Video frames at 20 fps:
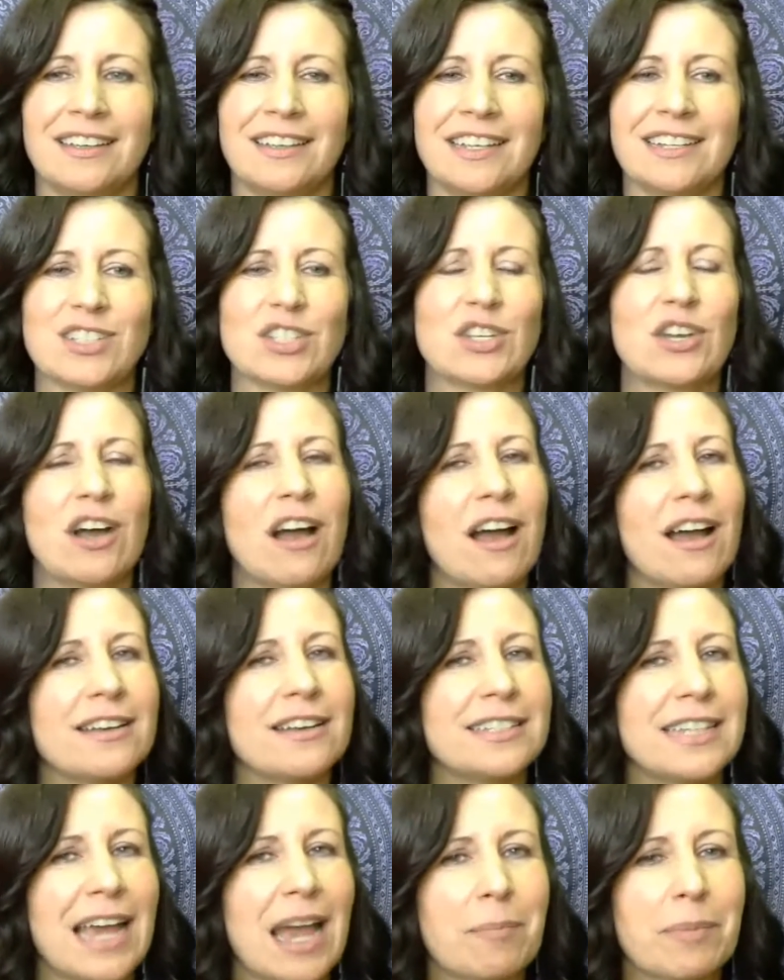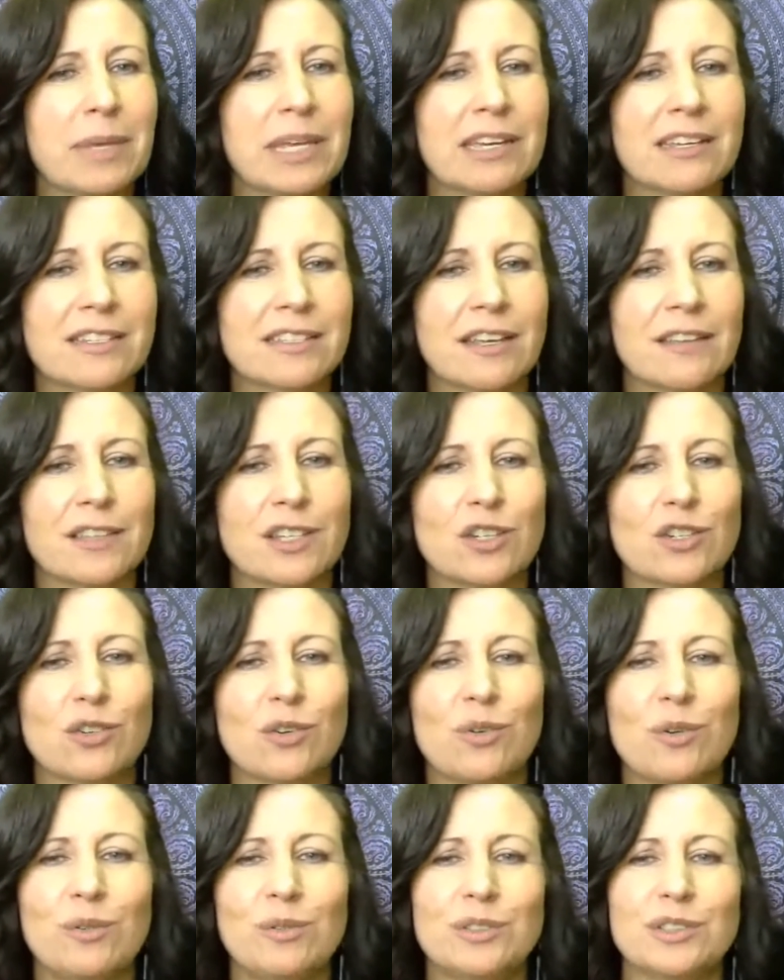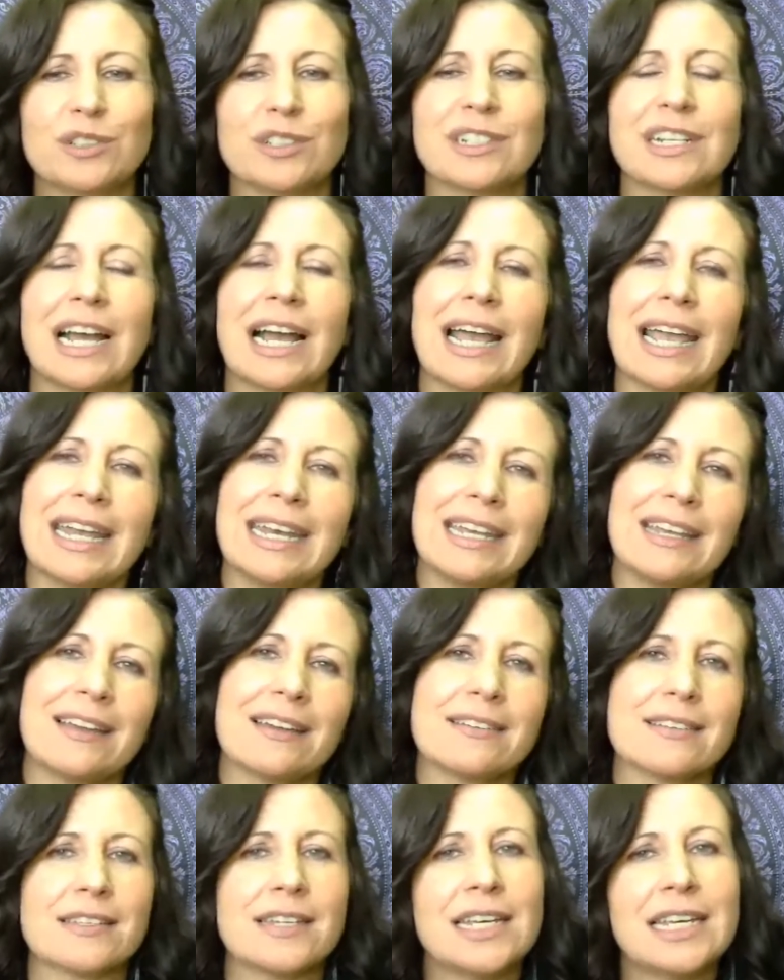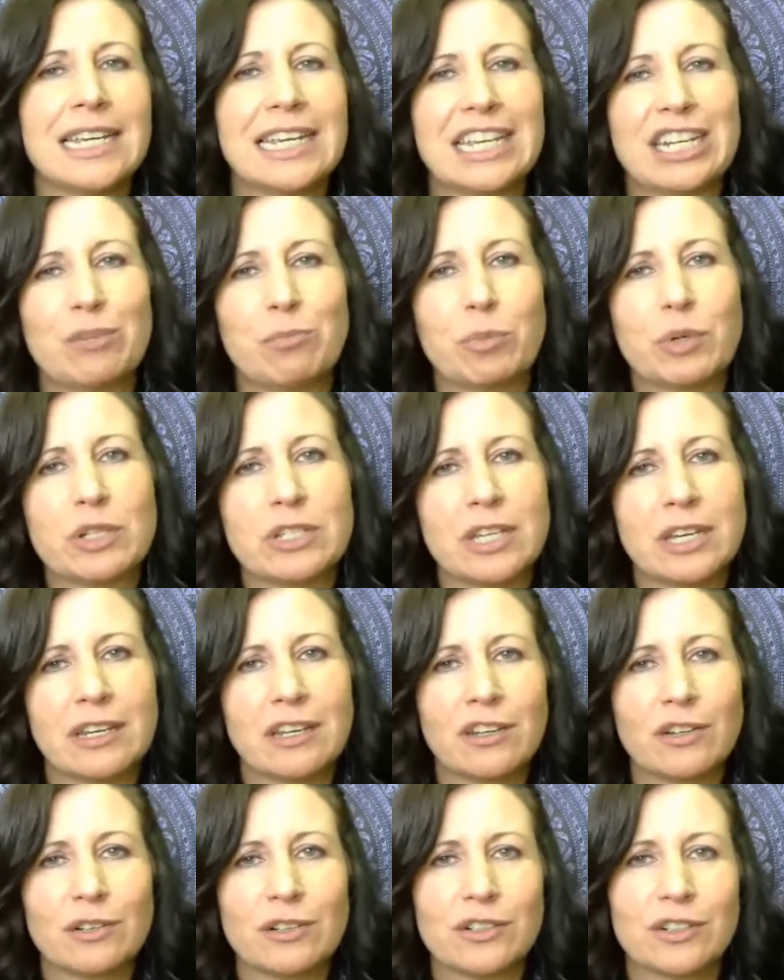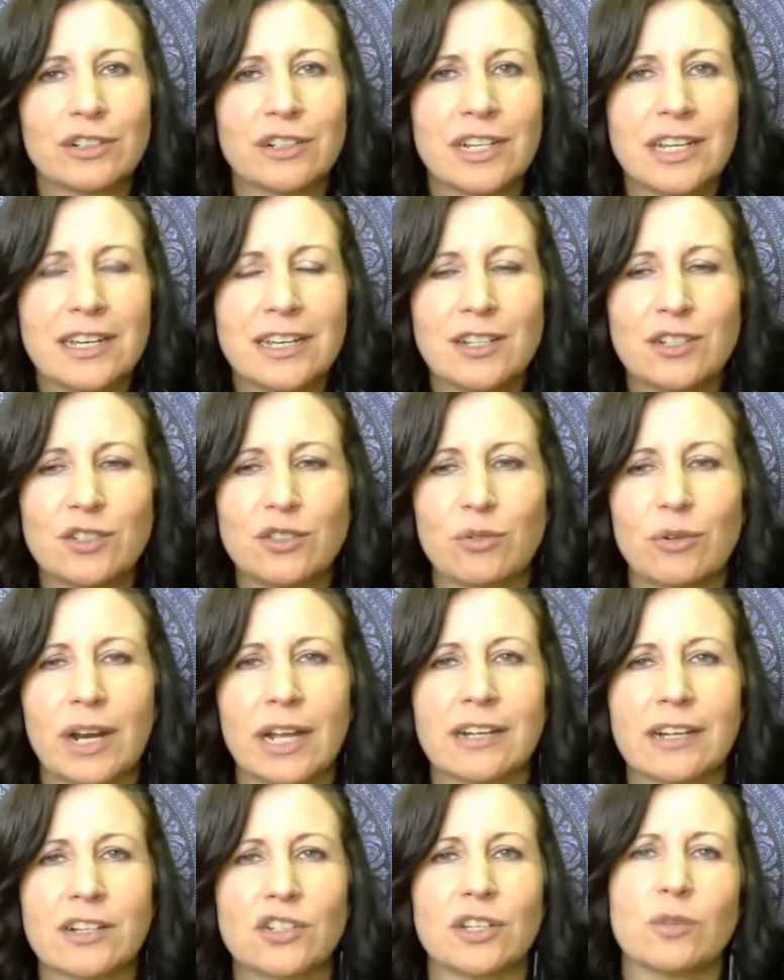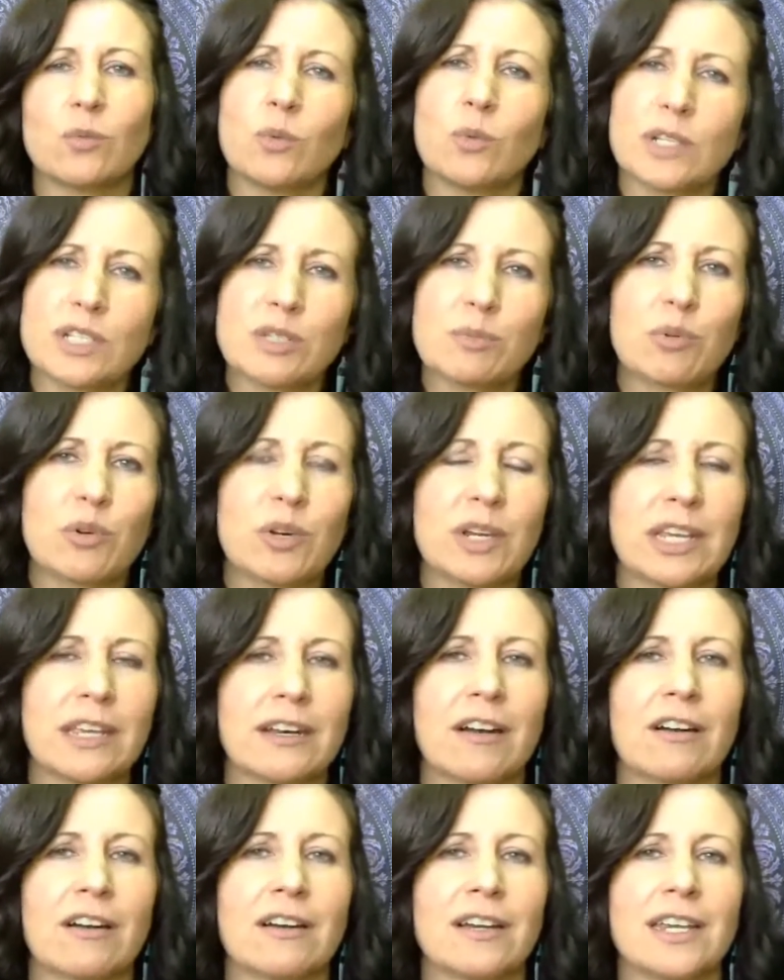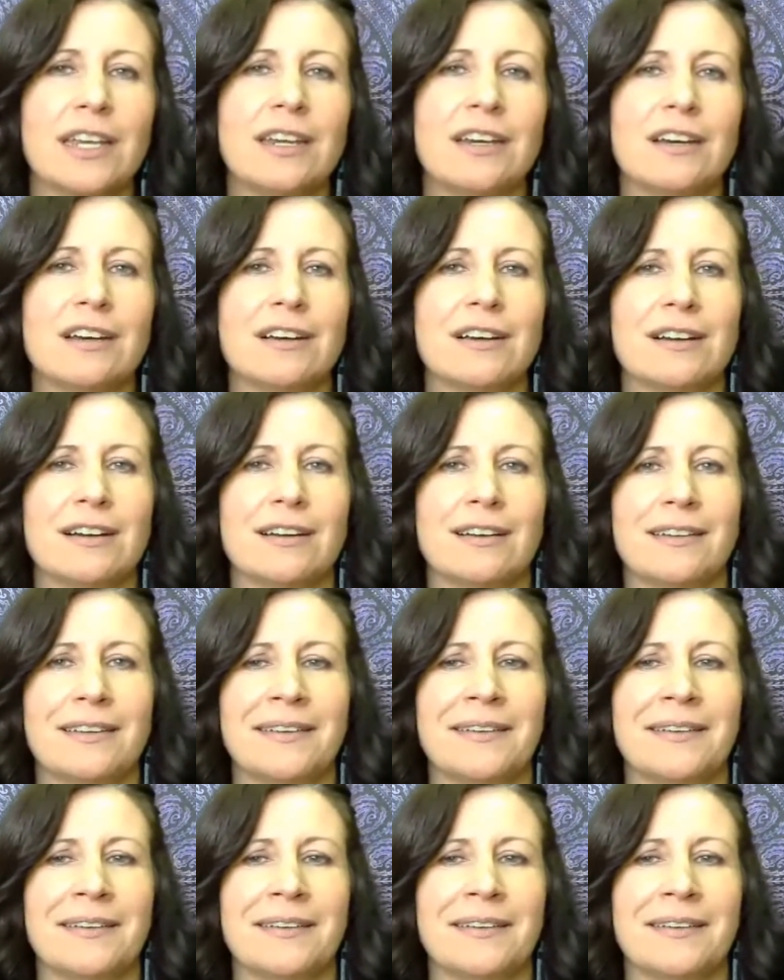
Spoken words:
It's God tapping us on the shoulder, guiding us in a particular direction, whispering in our ear.